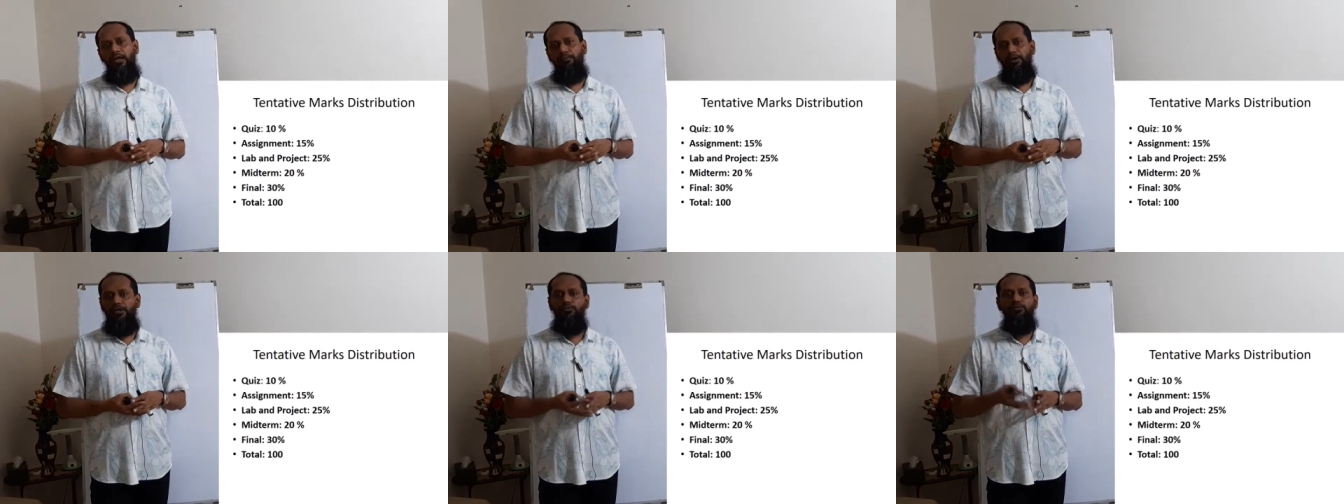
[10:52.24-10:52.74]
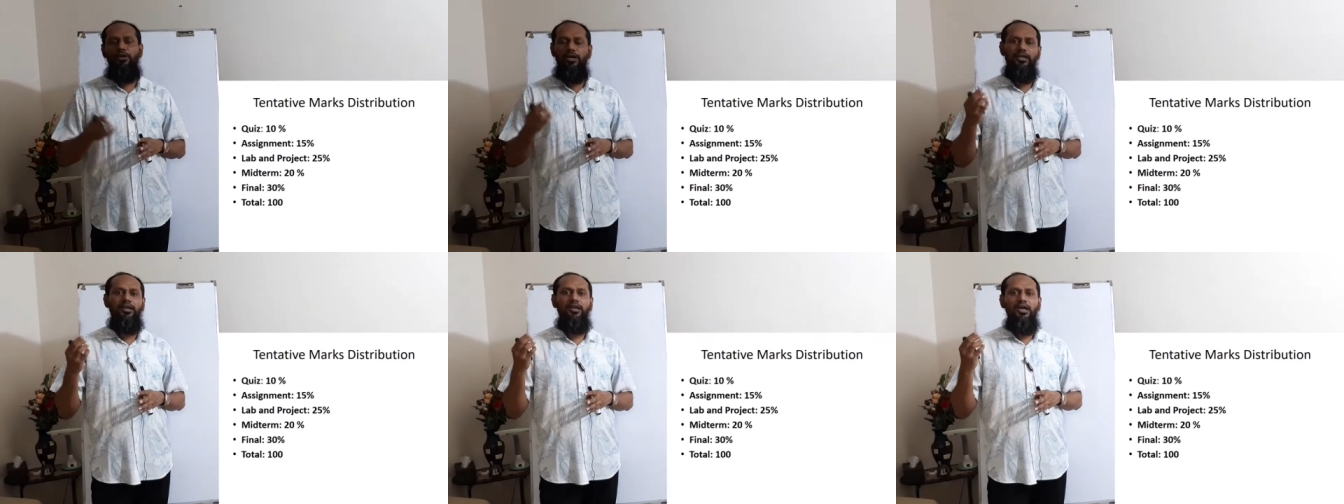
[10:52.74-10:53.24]
But if you
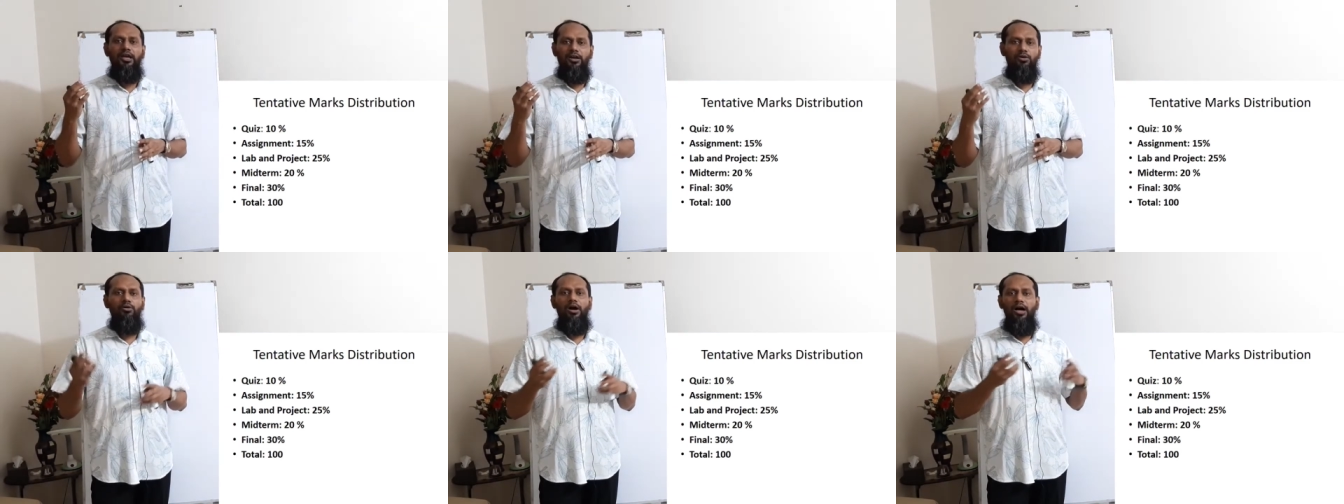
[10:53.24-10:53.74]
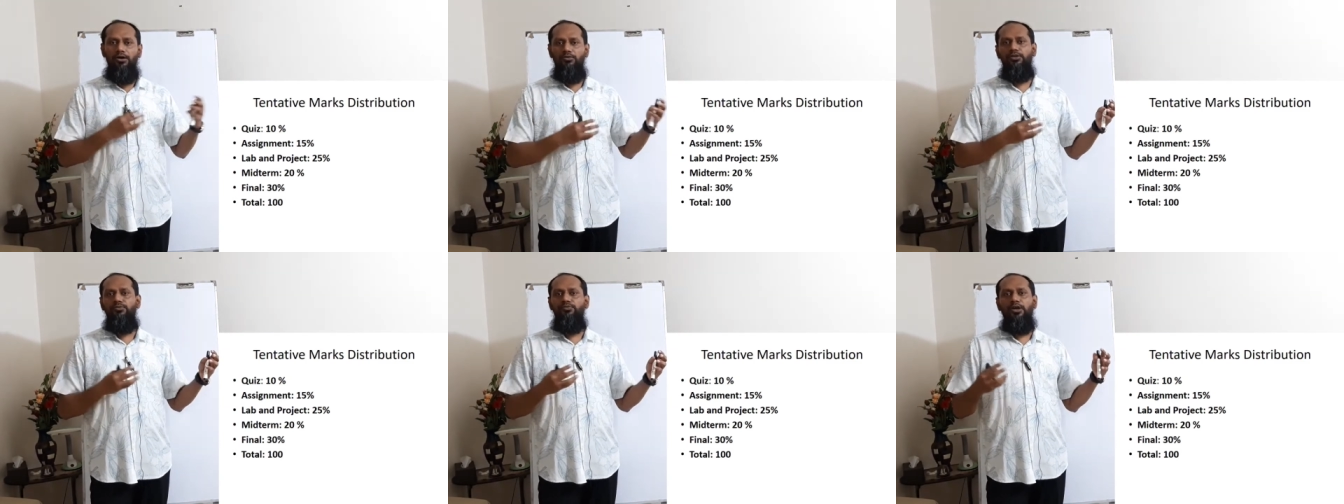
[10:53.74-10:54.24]
can go
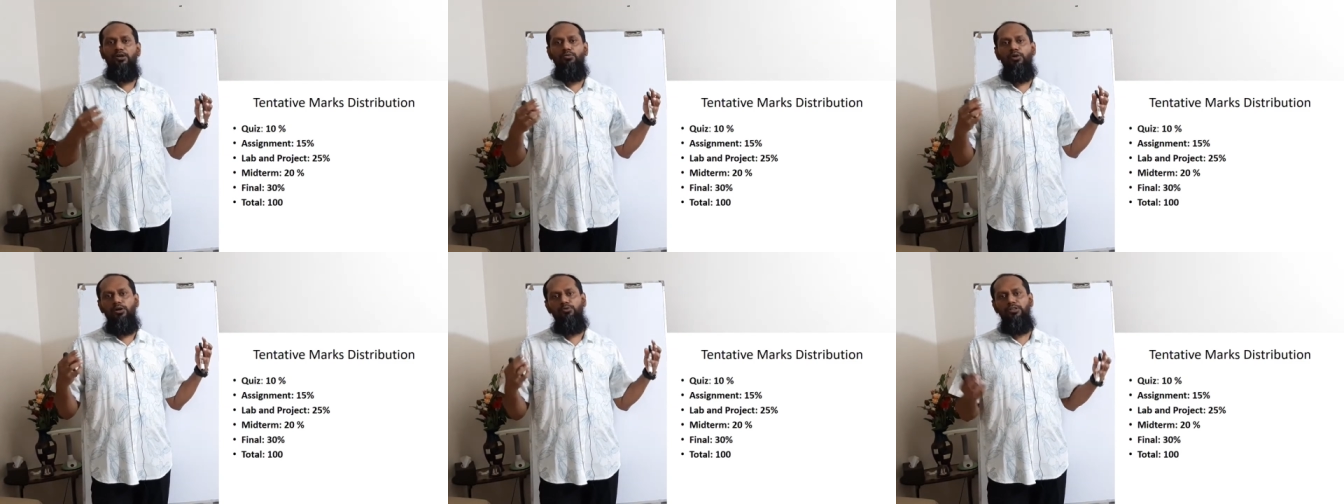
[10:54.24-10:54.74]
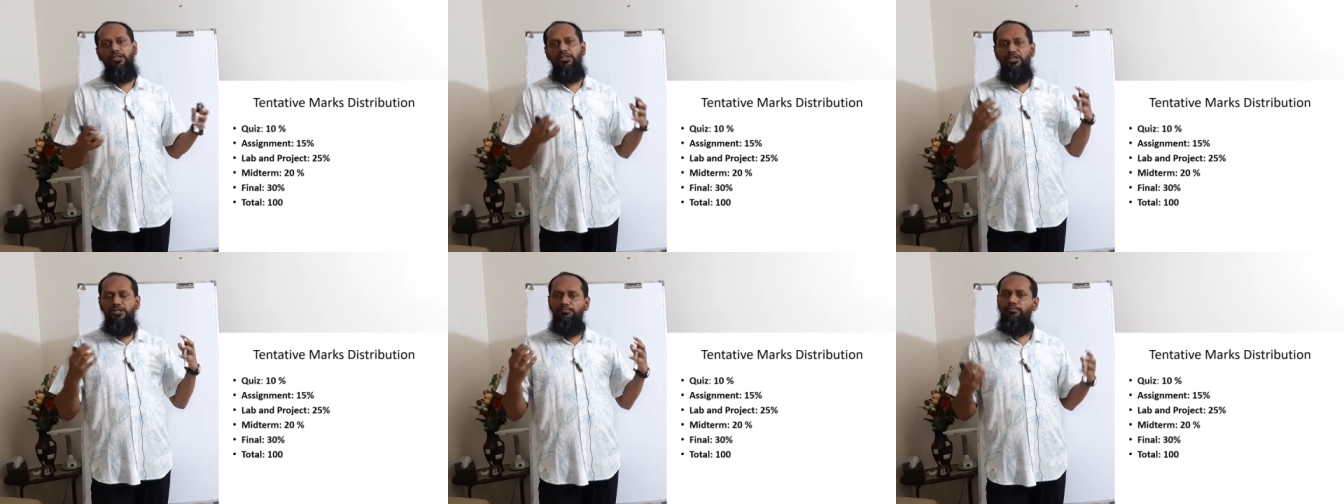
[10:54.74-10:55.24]
out, if you can work with a
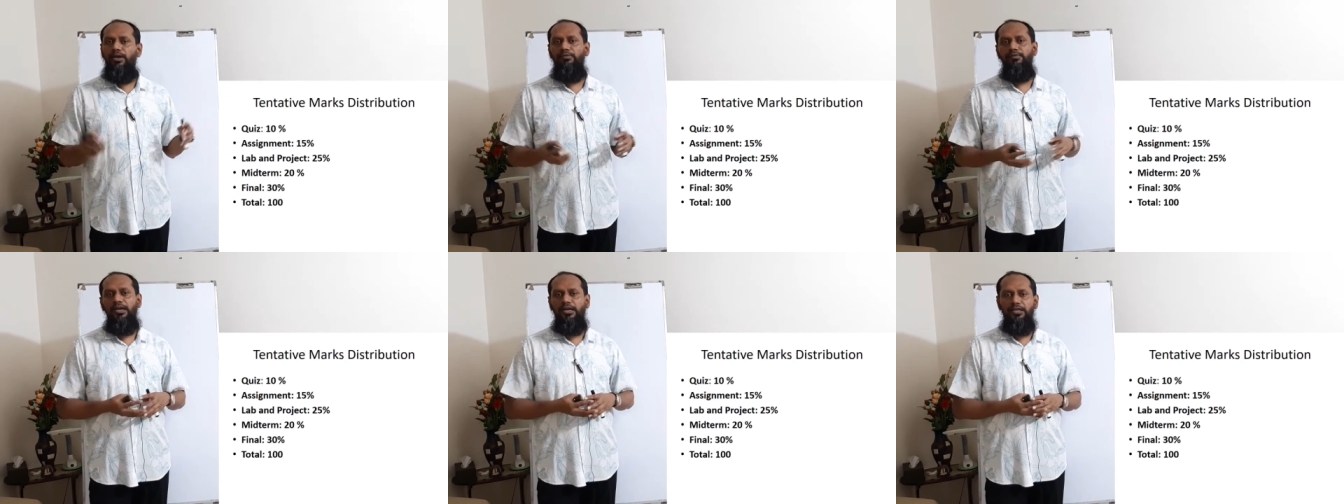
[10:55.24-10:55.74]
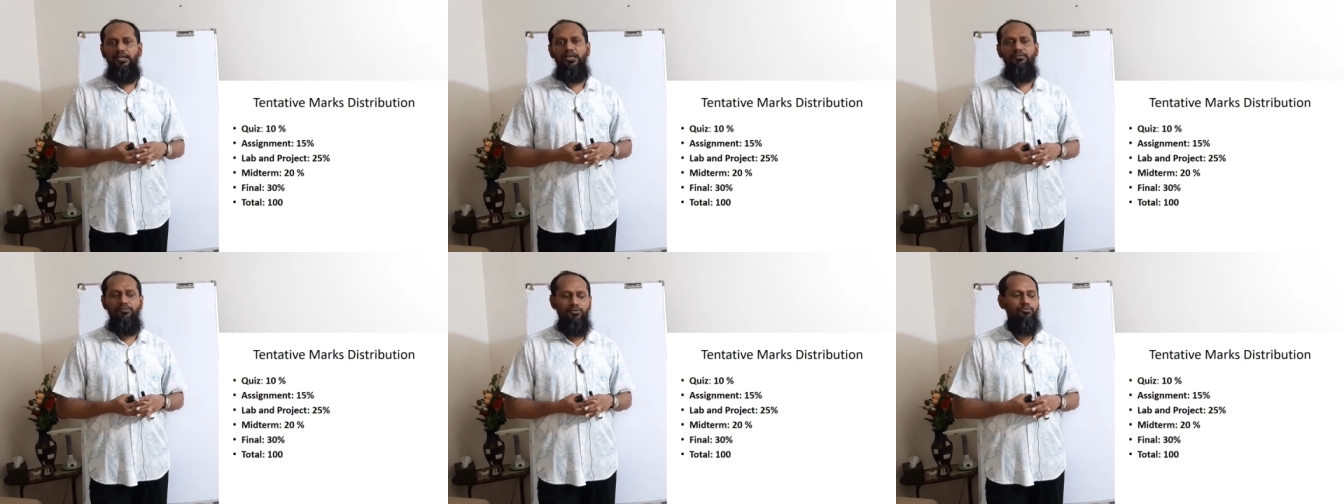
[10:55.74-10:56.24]
team, maybe I can
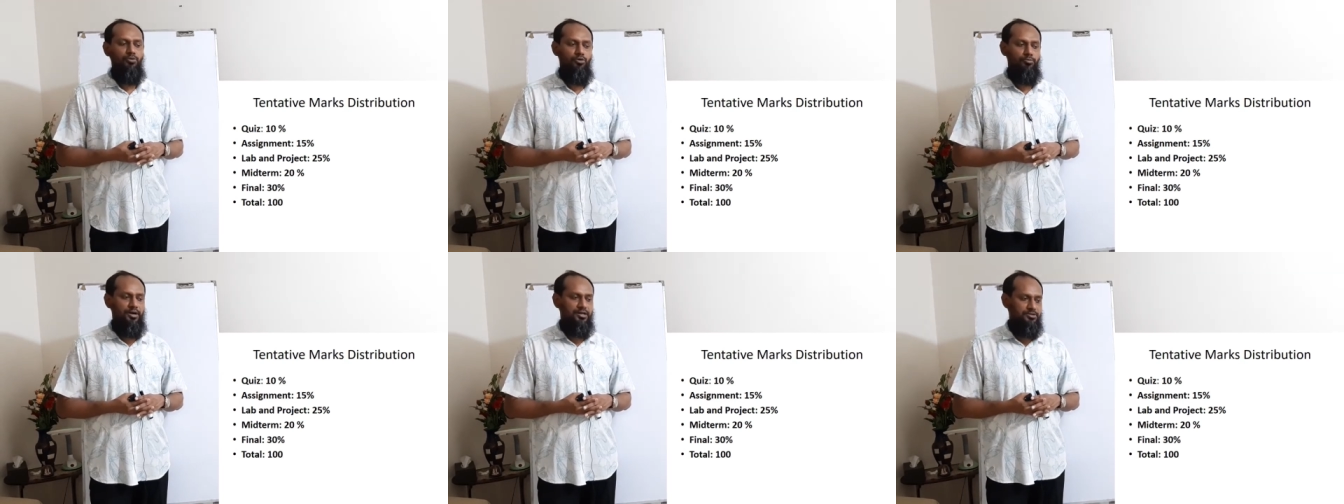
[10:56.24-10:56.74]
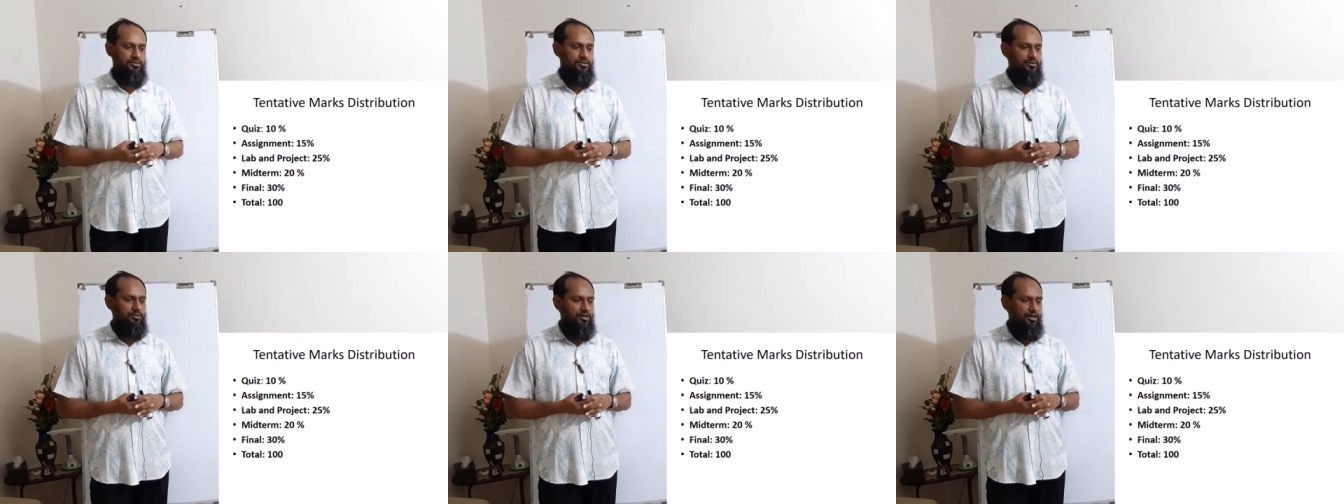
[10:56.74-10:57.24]
give you more marks
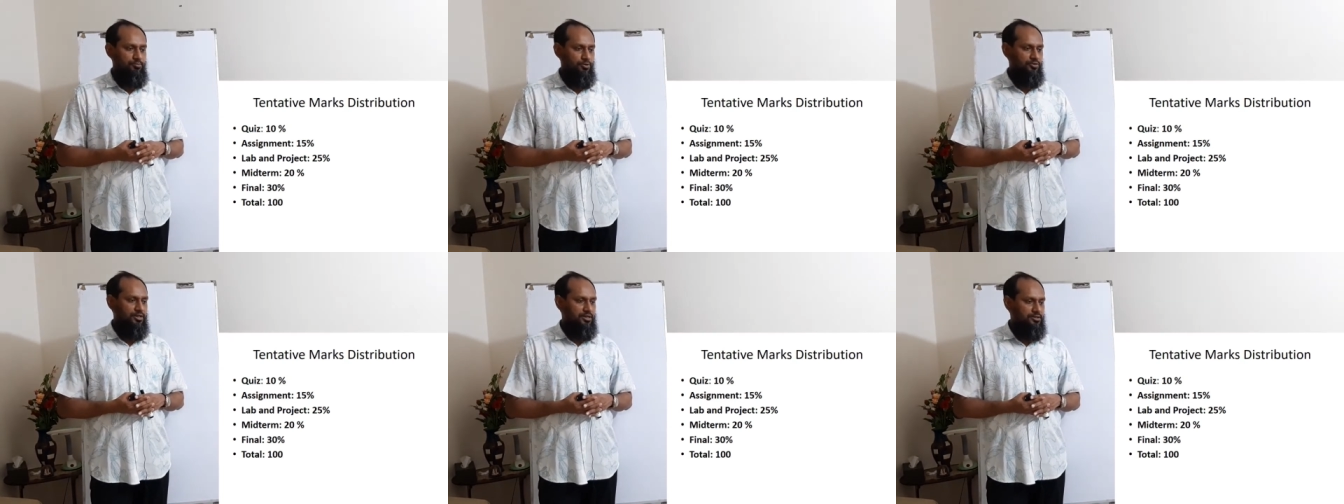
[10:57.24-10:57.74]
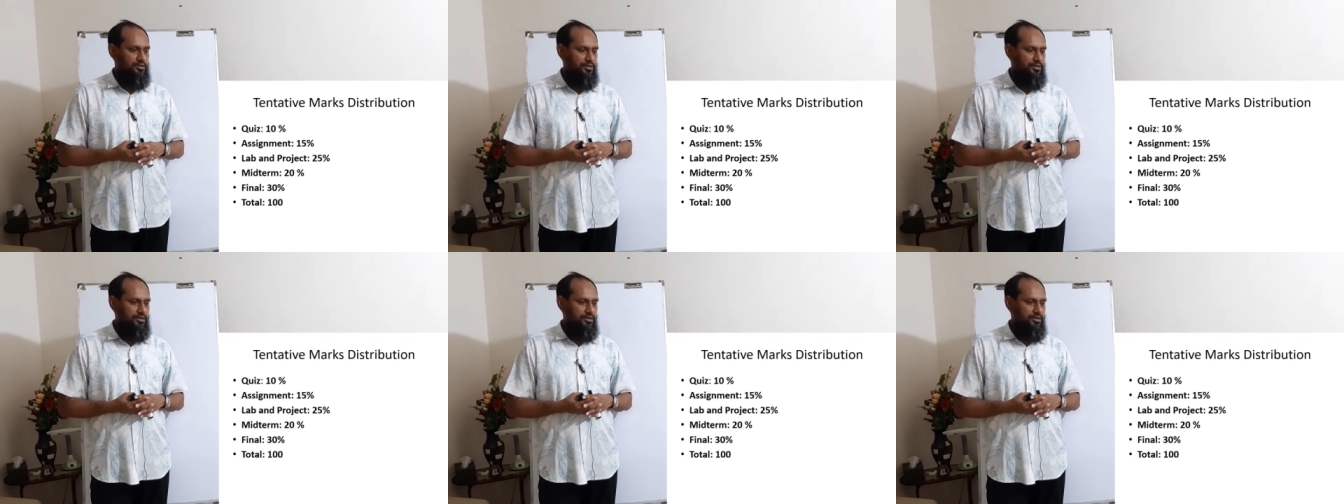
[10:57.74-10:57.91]
on projects.